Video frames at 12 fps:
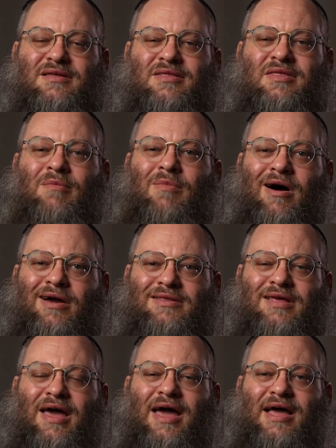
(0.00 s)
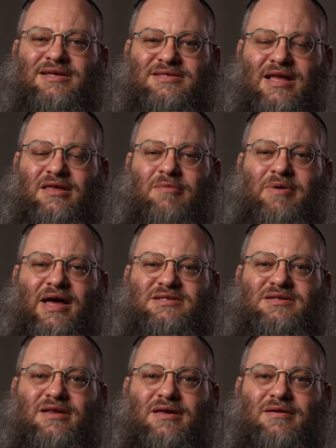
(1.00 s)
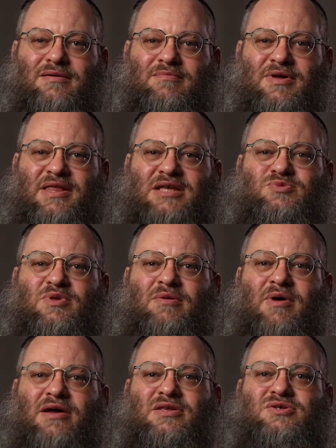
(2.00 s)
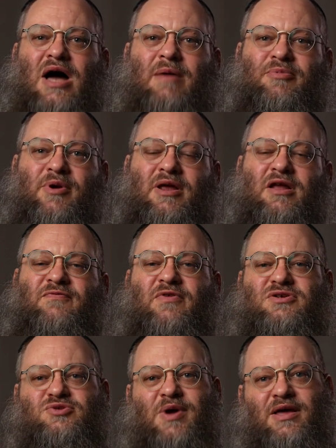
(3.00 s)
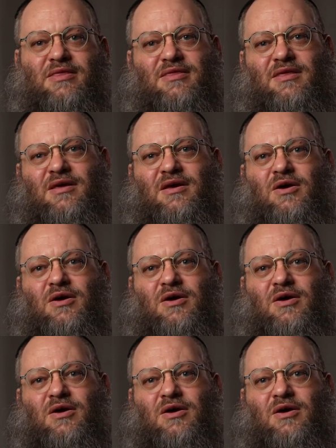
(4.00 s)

the mind has that capacity, but that's when the mind is operating at full strength,